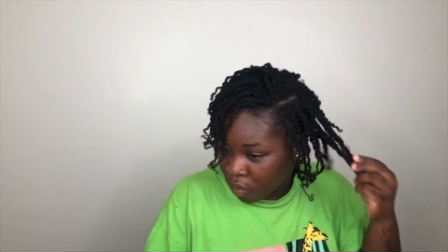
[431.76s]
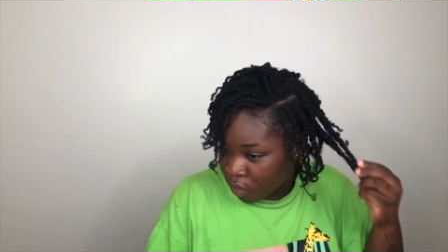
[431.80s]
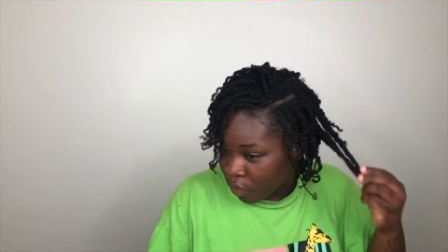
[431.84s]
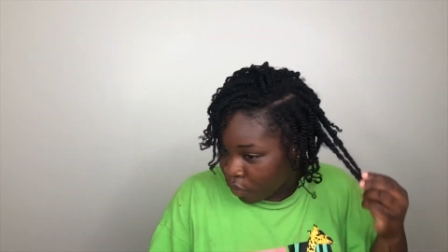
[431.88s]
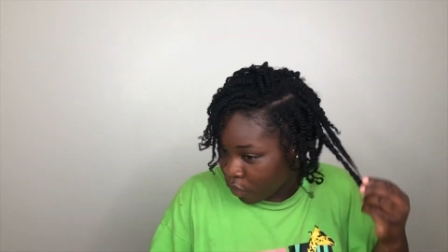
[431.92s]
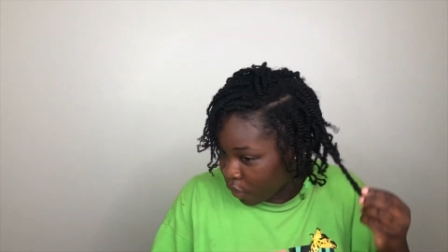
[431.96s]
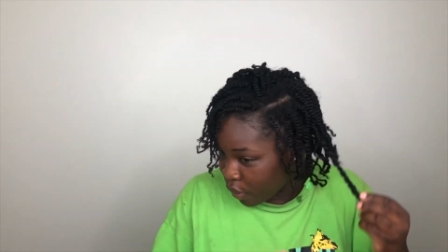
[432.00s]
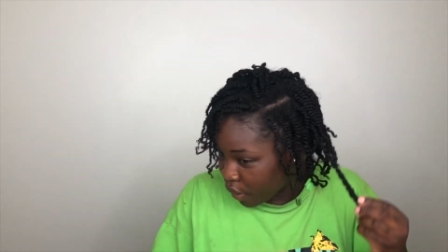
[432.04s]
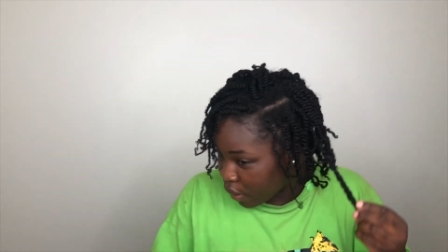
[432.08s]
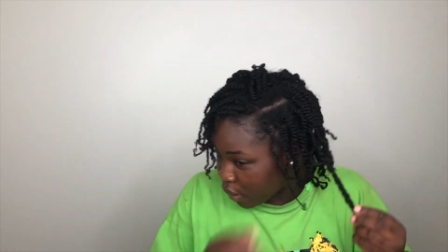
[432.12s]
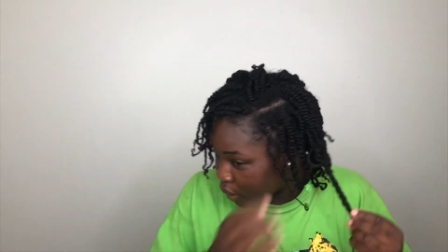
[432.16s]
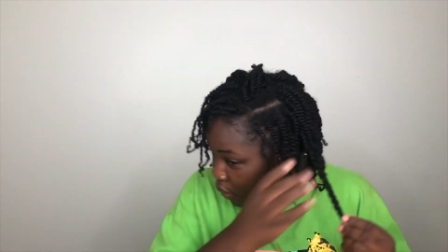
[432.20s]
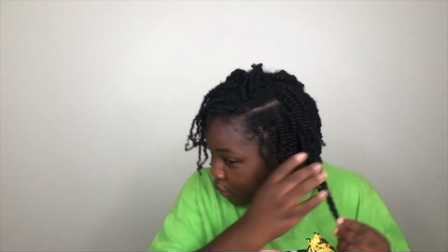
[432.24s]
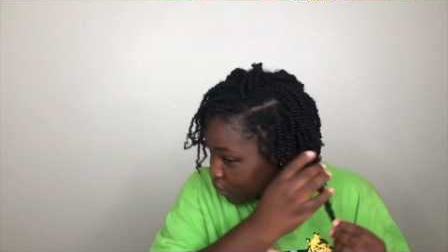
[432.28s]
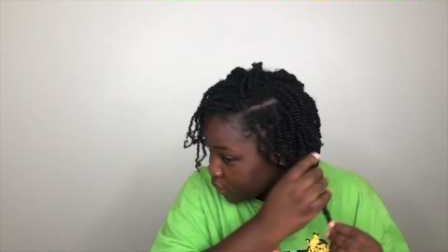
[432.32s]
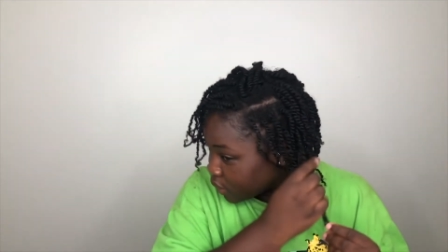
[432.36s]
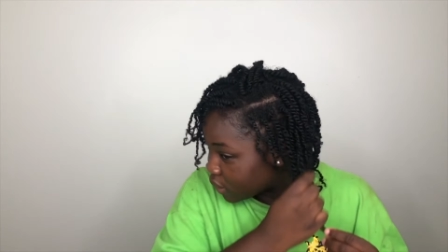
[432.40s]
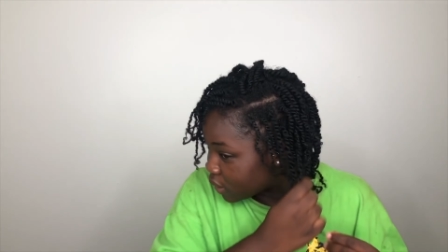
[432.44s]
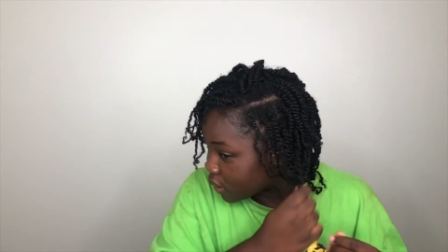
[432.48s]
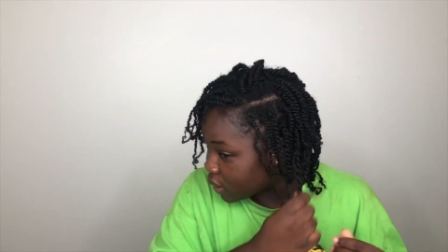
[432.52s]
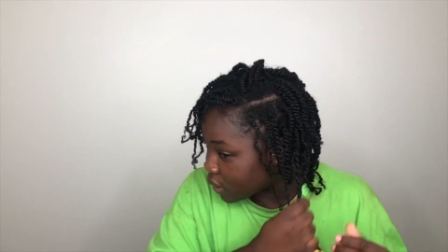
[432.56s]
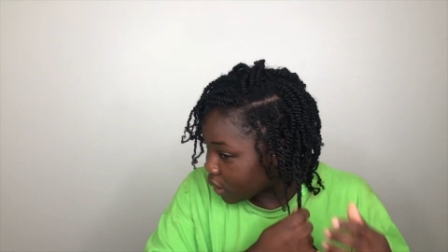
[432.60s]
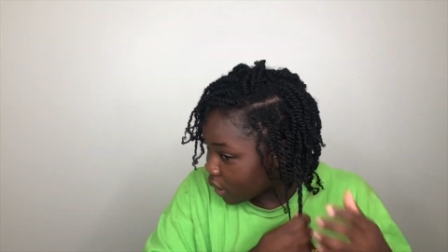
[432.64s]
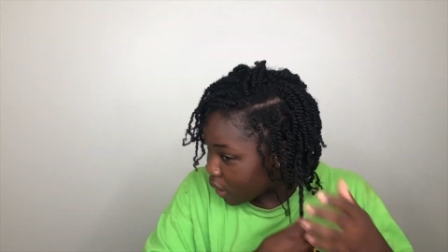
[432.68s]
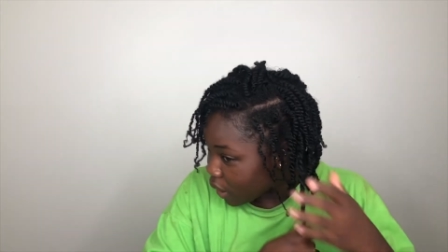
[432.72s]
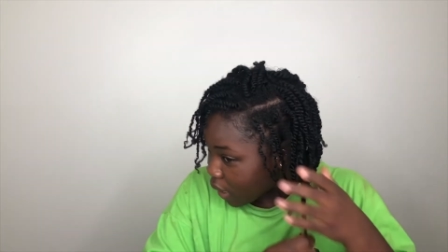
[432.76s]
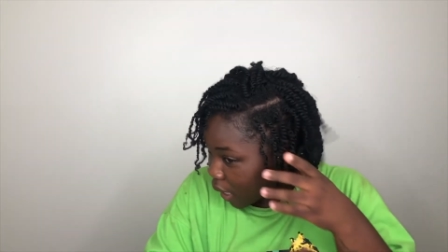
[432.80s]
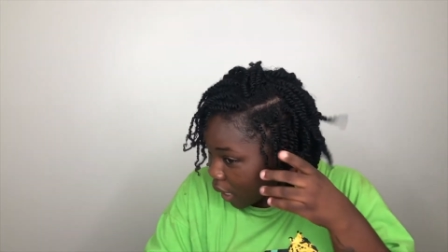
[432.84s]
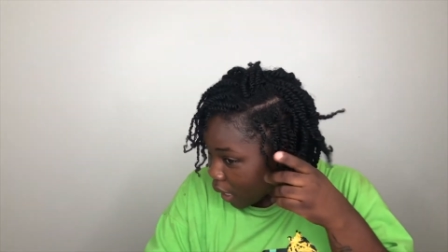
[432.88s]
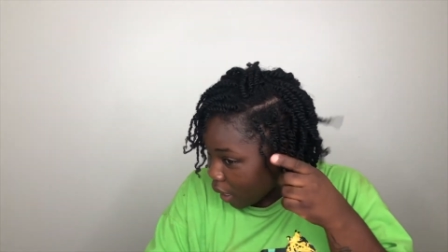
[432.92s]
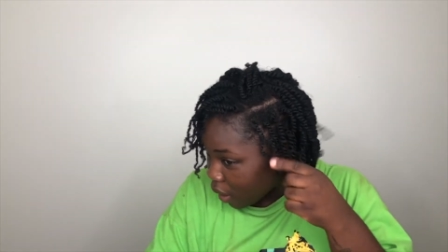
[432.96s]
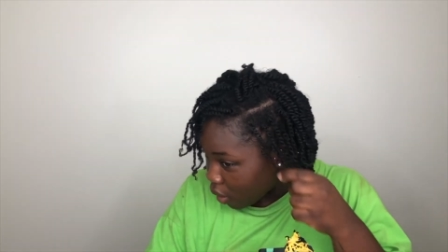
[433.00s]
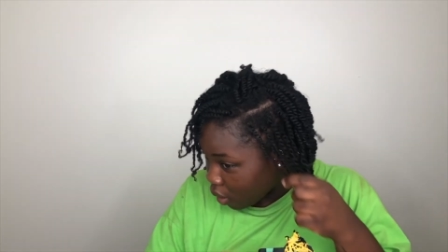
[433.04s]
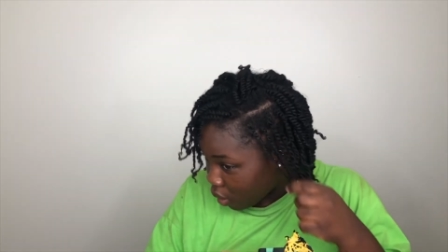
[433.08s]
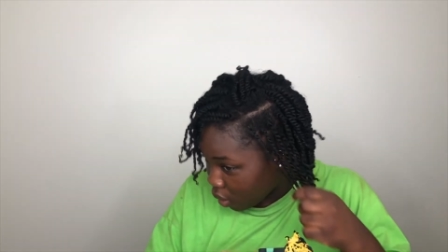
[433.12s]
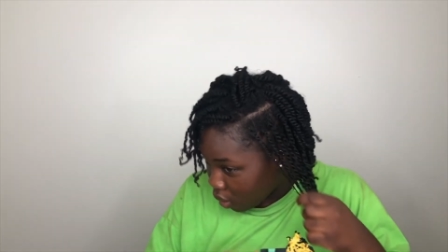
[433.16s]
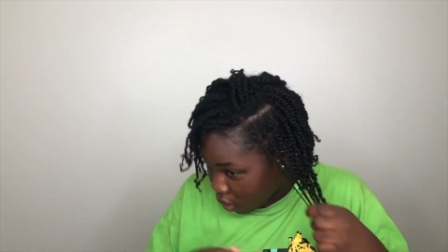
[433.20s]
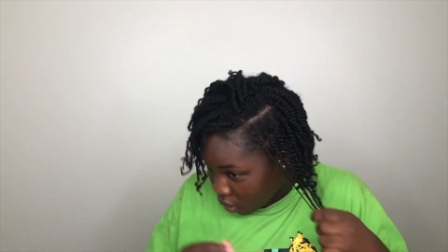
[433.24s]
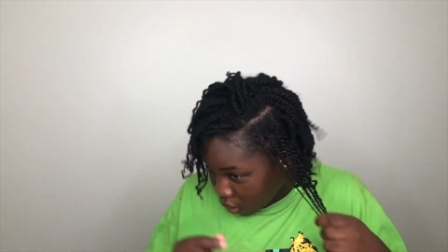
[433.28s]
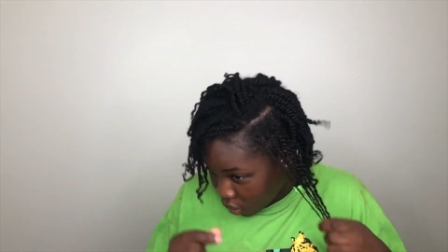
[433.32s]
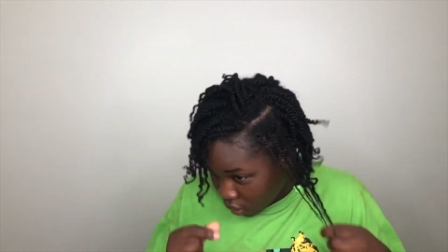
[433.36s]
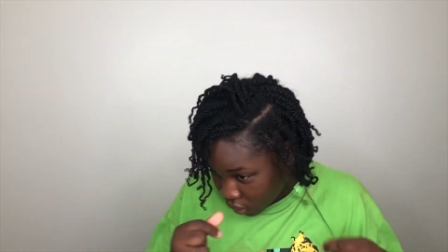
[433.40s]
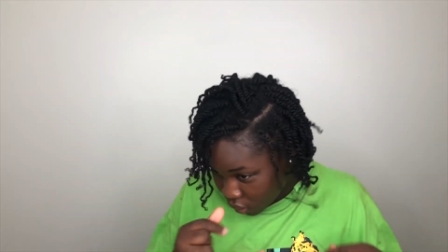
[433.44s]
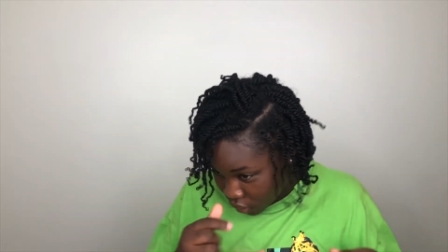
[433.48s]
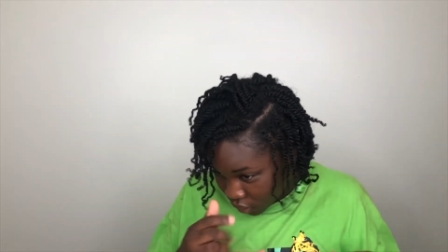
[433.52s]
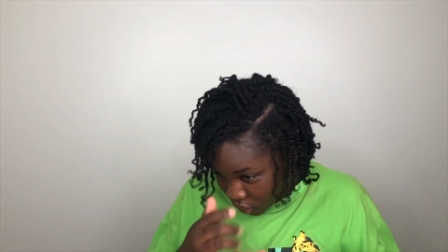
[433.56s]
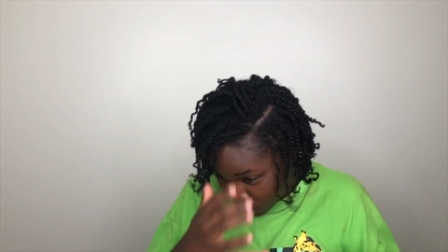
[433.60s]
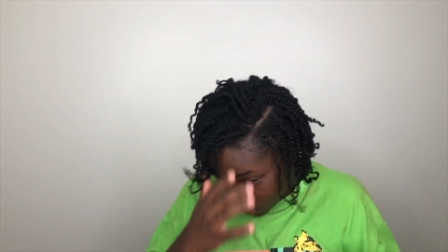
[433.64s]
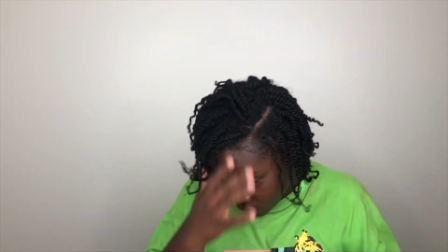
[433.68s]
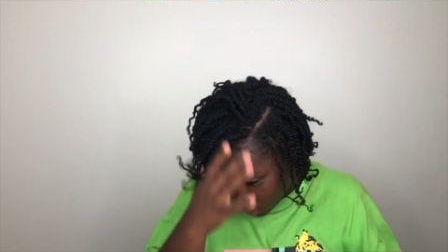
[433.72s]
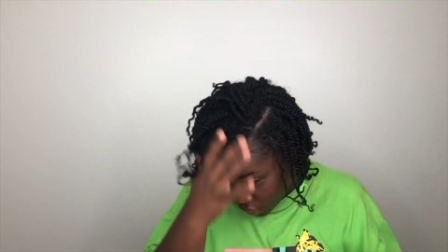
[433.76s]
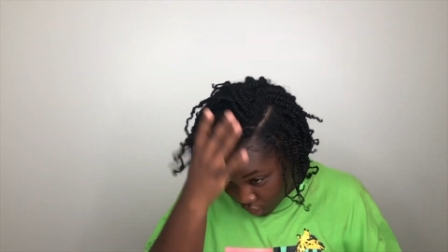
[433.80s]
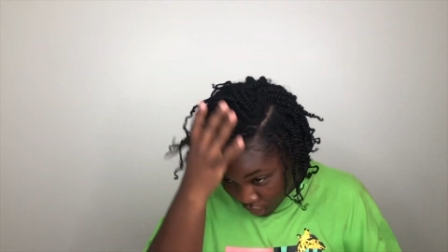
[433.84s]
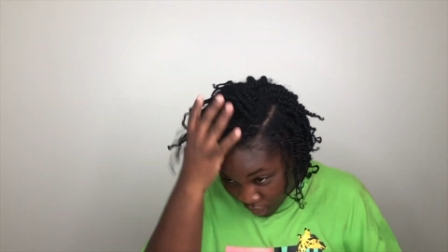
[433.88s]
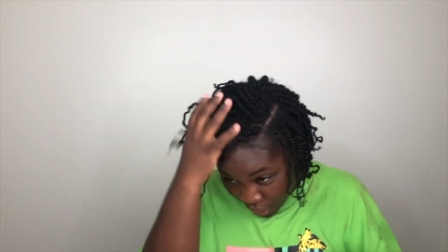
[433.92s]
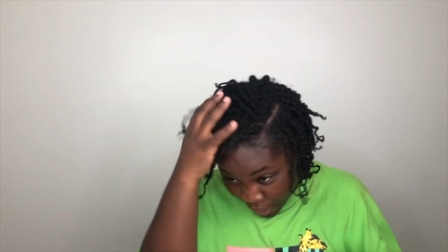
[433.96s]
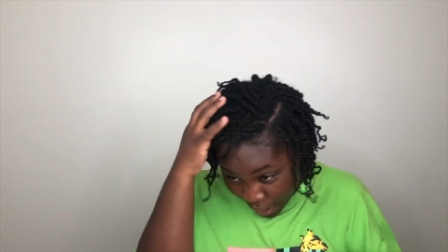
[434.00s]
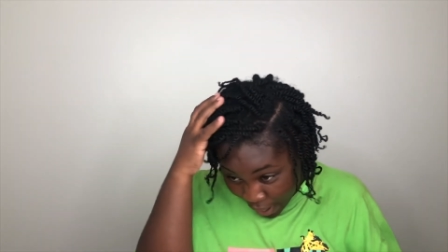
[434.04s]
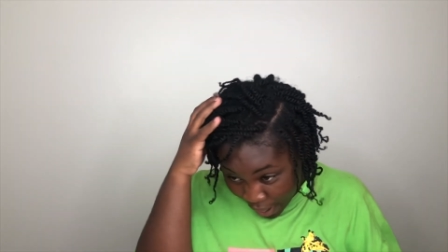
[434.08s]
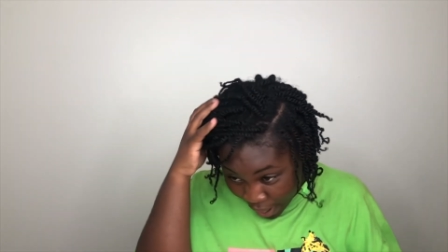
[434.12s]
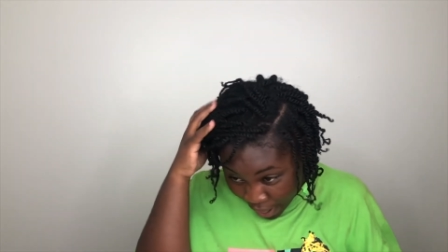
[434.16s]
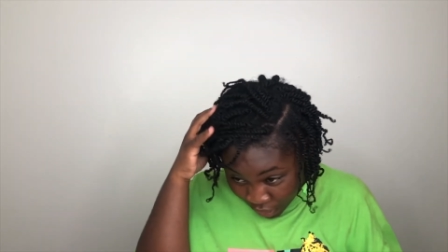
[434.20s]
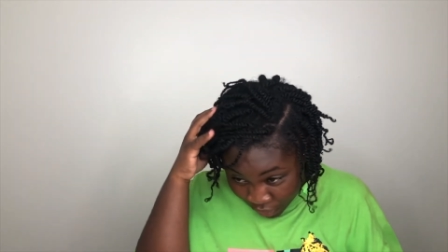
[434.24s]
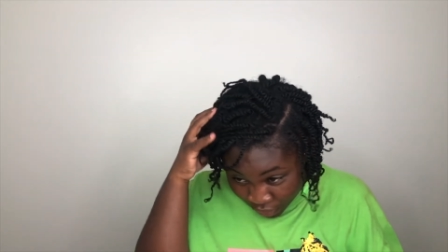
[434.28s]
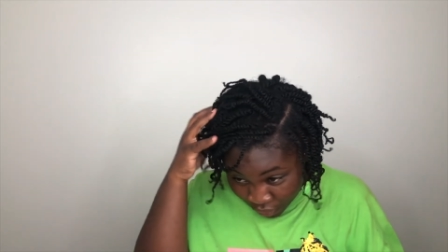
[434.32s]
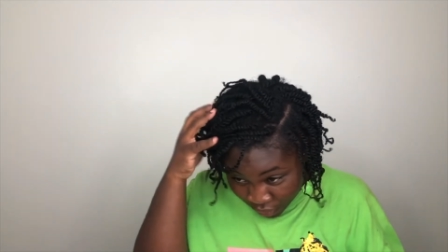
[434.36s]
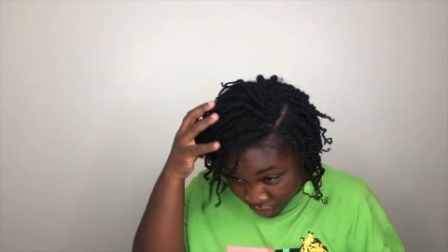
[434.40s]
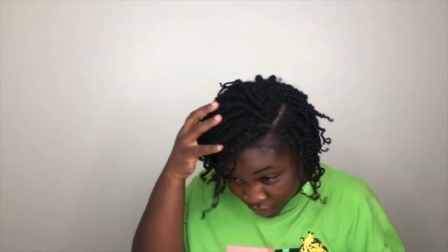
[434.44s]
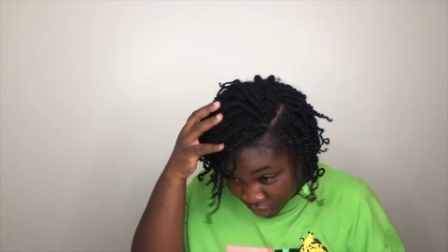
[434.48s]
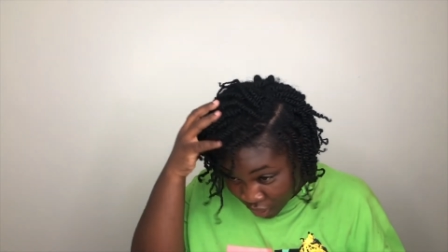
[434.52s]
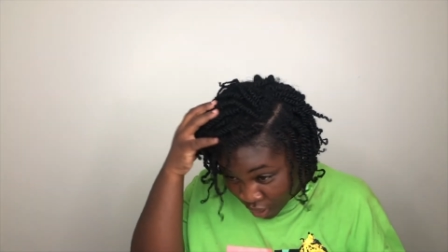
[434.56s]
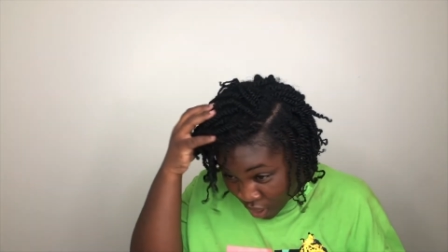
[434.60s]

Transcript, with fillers: We gonna see how long this lasts.